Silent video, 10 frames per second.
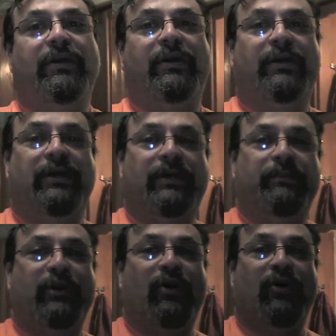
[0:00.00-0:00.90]

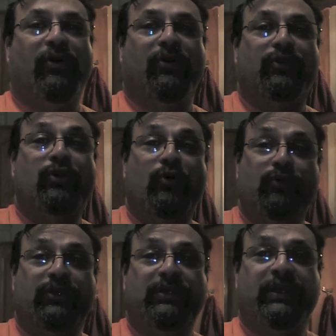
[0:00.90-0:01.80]
um, are
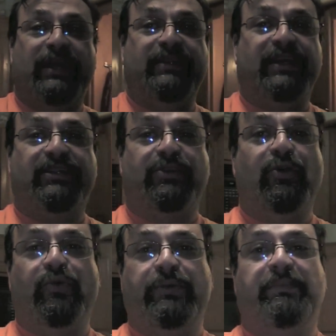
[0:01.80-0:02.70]
Kona, and not the
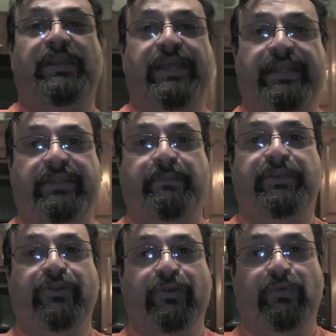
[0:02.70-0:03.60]
Kona blend, the
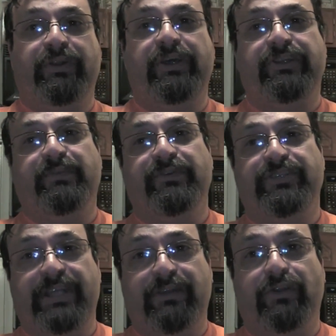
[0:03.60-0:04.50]
pure
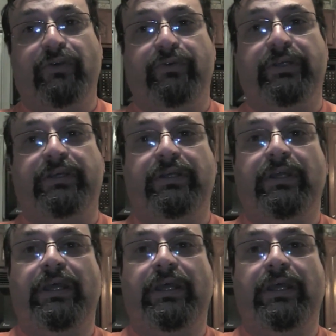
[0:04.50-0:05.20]
100% Kona,